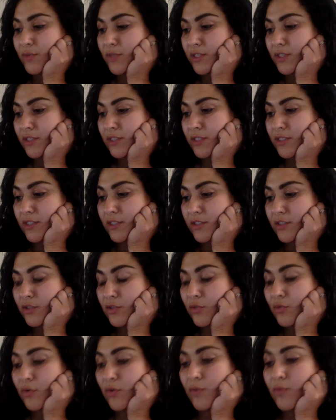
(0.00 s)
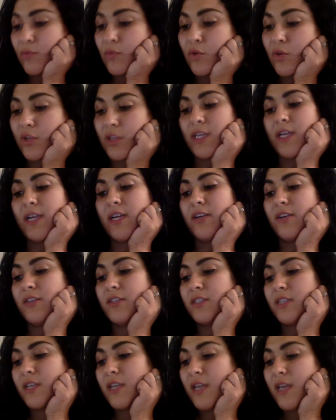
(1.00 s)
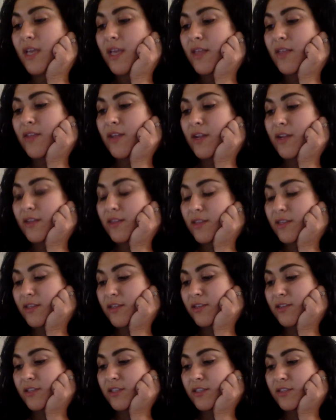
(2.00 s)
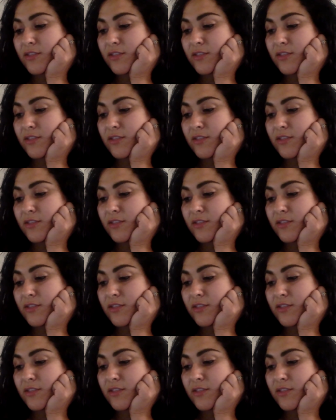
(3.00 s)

which is two or more layers. Then there's the